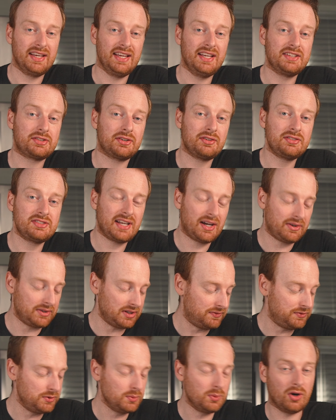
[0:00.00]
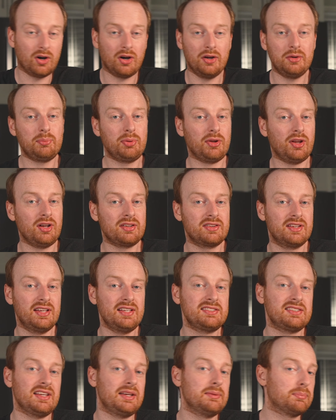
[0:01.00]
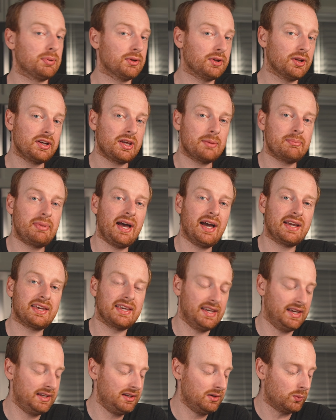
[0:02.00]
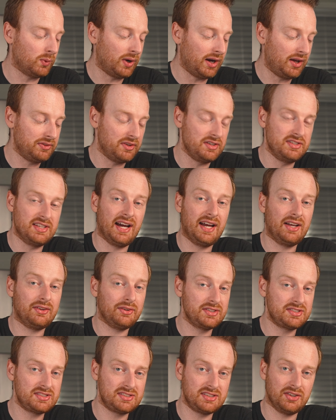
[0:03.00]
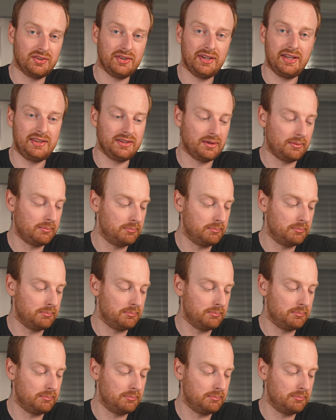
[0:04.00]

It turns out if you unplug this and plug it back in while the dial is still in the